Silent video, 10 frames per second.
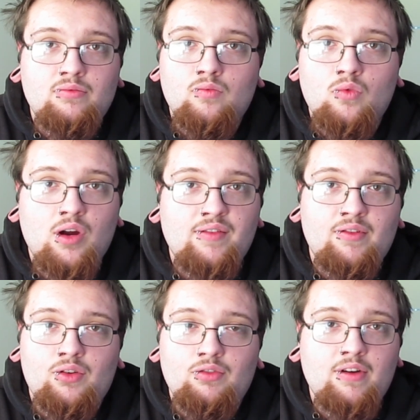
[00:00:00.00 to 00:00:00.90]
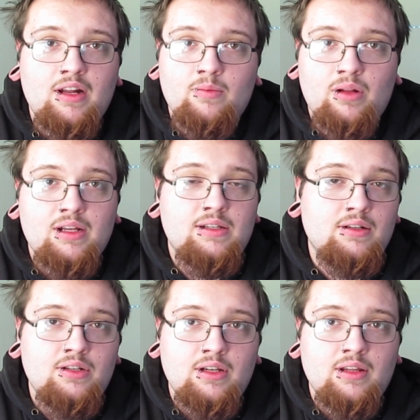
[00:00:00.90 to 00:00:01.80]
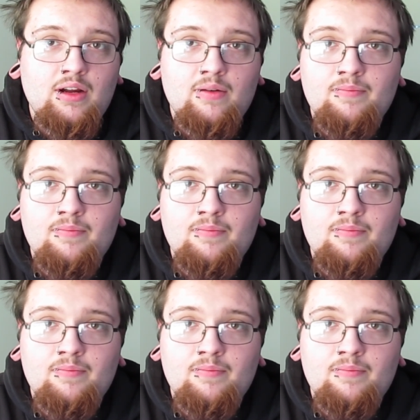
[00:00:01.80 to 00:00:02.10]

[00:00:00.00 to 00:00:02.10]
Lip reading: wherever you find a place, I'll take you there.